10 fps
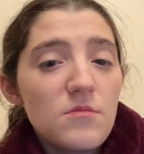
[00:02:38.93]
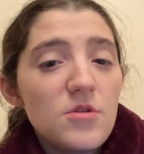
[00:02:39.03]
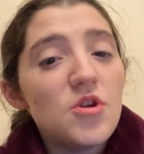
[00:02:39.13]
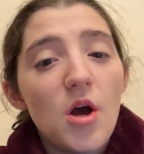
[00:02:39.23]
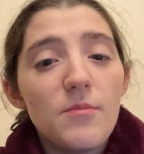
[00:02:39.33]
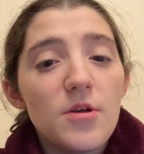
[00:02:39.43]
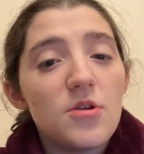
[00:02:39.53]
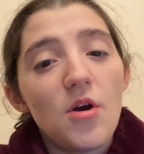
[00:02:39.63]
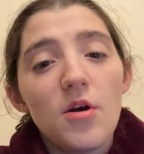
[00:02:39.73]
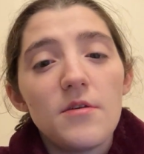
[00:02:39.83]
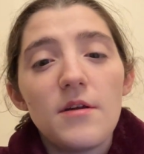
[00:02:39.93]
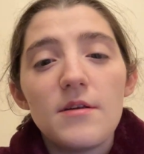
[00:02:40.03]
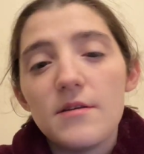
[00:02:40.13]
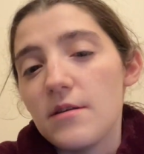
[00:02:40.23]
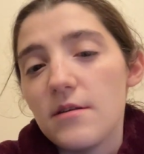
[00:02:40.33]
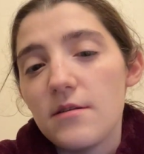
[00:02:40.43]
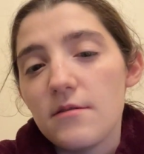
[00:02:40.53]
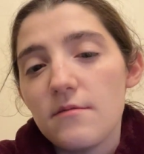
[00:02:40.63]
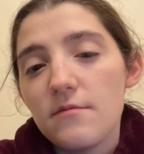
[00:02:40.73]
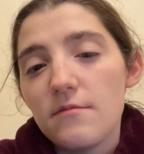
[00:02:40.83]
adopting dogs that isn't
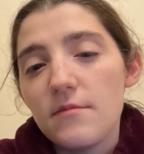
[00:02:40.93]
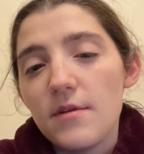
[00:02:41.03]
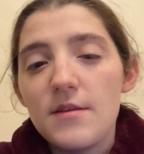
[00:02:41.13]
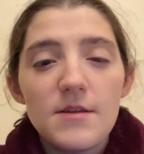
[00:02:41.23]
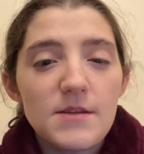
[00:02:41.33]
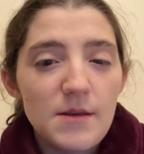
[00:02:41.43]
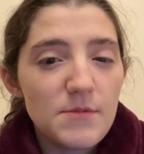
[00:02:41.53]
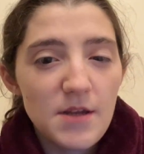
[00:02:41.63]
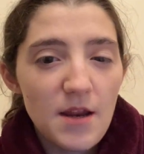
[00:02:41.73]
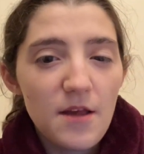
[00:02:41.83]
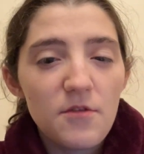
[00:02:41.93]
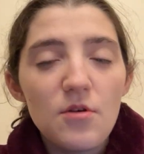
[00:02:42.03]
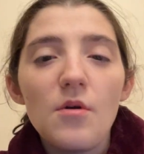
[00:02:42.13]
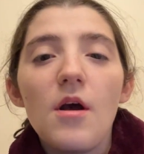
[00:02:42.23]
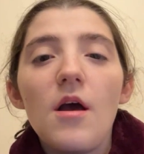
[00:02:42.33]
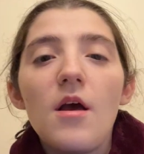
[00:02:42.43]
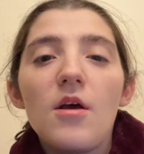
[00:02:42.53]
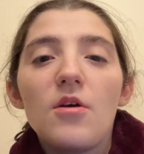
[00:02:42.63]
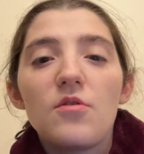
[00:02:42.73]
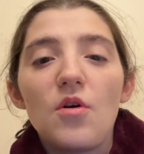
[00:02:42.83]
in the same state as you.
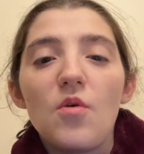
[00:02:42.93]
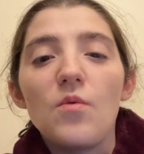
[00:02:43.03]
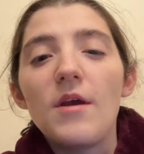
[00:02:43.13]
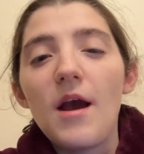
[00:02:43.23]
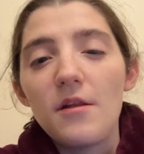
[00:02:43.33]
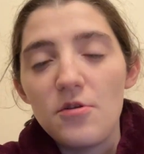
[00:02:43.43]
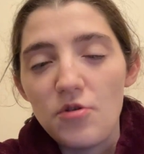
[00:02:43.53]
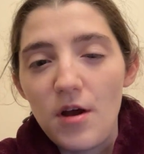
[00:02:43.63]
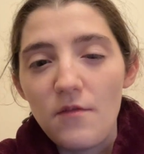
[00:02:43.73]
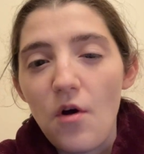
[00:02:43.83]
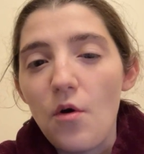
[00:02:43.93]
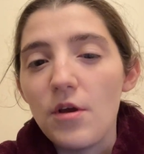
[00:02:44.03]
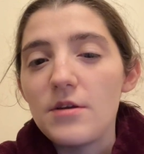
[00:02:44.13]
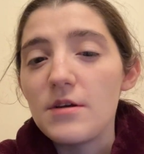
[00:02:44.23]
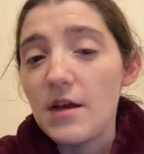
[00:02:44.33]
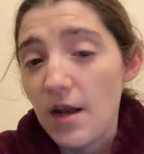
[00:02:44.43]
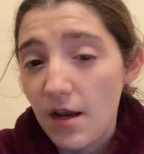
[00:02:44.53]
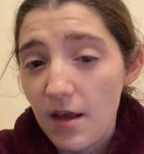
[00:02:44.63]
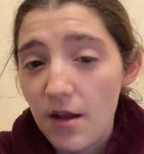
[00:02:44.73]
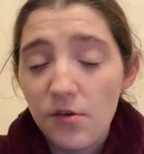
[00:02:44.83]
So we had to drive all the way to
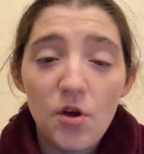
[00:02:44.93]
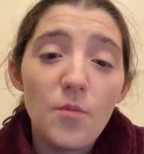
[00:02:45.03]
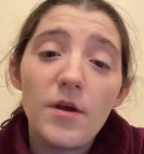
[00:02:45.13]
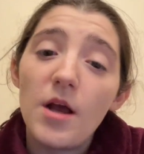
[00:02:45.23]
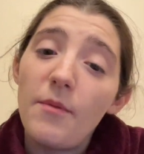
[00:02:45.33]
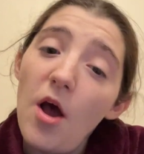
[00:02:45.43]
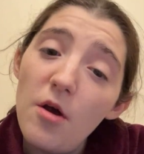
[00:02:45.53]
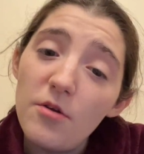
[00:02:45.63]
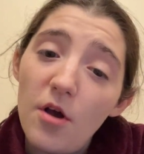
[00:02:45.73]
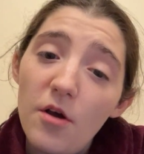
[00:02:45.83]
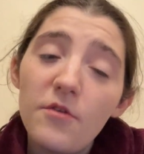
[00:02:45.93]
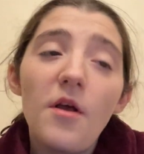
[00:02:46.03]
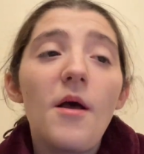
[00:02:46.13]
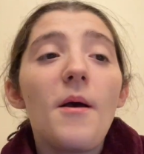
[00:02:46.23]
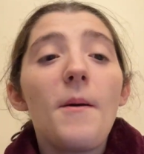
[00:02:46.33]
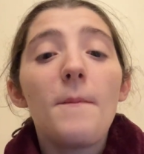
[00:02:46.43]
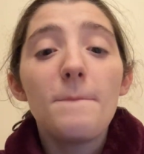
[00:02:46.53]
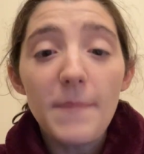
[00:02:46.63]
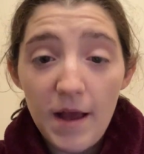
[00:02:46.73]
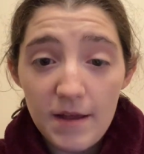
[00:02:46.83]
Connecticut to go pick up our dogs.
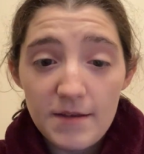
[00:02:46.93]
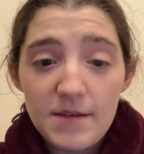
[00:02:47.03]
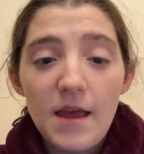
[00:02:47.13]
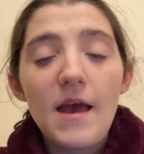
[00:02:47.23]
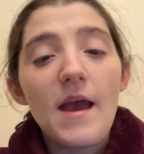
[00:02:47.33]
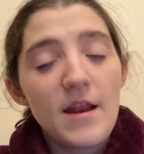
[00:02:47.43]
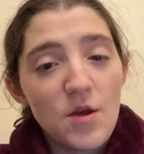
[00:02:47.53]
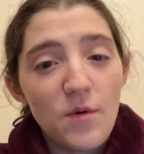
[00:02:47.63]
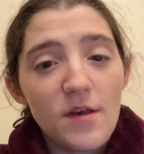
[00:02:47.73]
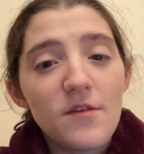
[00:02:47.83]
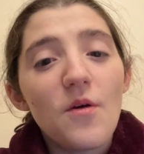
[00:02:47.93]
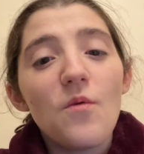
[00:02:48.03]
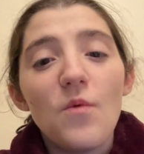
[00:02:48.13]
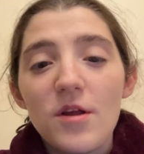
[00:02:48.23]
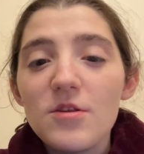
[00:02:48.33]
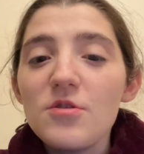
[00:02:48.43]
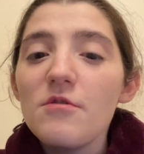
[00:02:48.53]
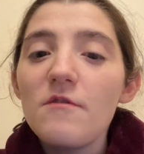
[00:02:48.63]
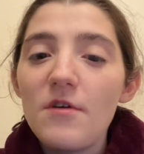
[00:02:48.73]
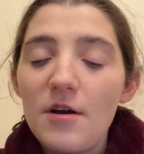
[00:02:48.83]
But anyways, once
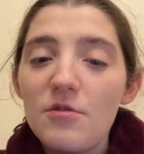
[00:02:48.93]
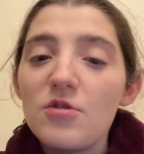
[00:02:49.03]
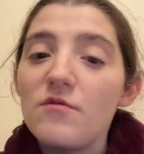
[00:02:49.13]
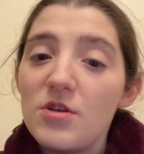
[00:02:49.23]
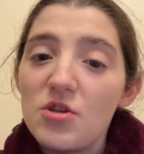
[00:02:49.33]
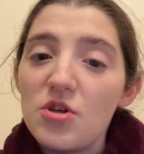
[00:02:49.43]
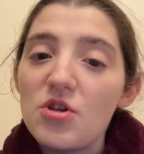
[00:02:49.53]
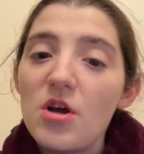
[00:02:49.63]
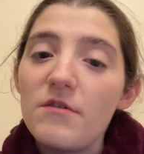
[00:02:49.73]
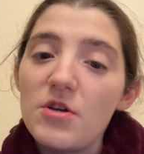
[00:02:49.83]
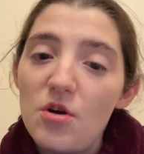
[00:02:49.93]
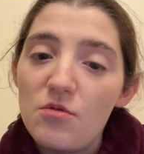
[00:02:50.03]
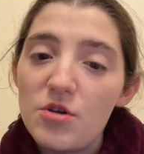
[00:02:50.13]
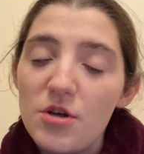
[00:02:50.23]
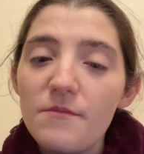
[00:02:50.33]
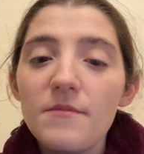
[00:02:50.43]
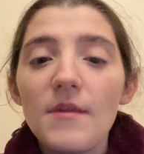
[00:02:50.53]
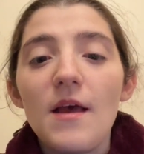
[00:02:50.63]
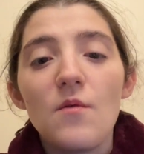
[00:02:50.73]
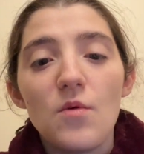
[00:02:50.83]
you found your research of a shelter
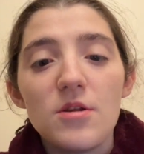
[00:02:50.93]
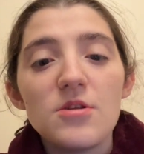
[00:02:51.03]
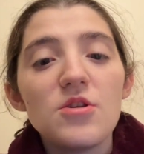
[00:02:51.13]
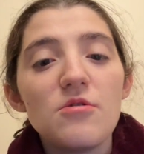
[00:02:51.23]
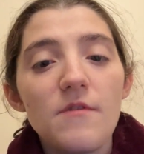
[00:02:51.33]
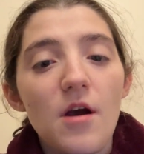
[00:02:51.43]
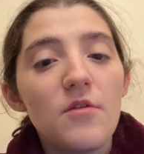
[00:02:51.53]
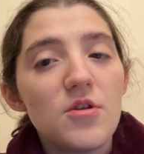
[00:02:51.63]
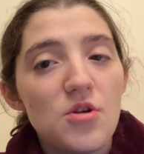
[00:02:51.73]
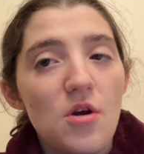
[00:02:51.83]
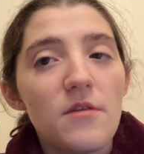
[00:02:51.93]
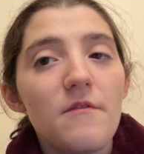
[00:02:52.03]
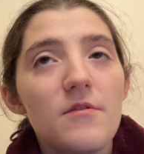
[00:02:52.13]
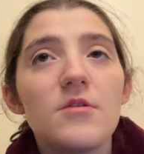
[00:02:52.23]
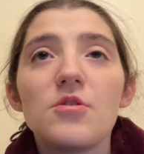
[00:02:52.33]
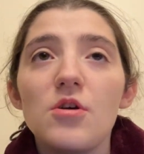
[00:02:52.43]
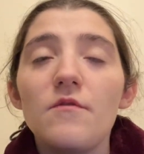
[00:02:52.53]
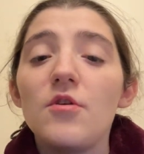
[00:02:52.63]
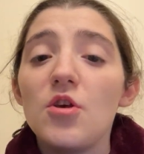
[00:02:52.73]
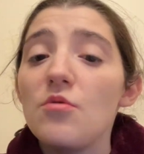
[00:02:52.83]
and once you found the dog that fits good
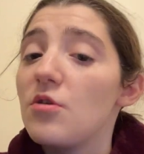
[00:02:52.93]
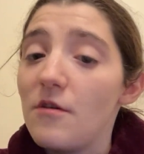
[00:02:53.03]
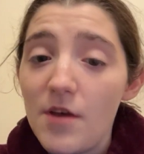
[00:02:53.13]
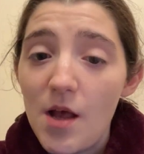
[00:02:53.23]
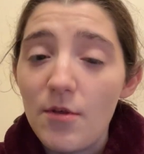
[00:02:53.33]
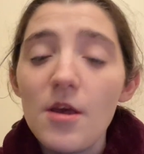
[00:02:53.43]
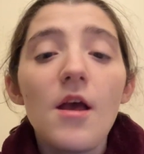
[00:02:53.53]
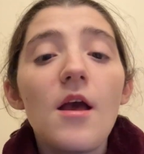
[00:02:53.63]
for you and your family,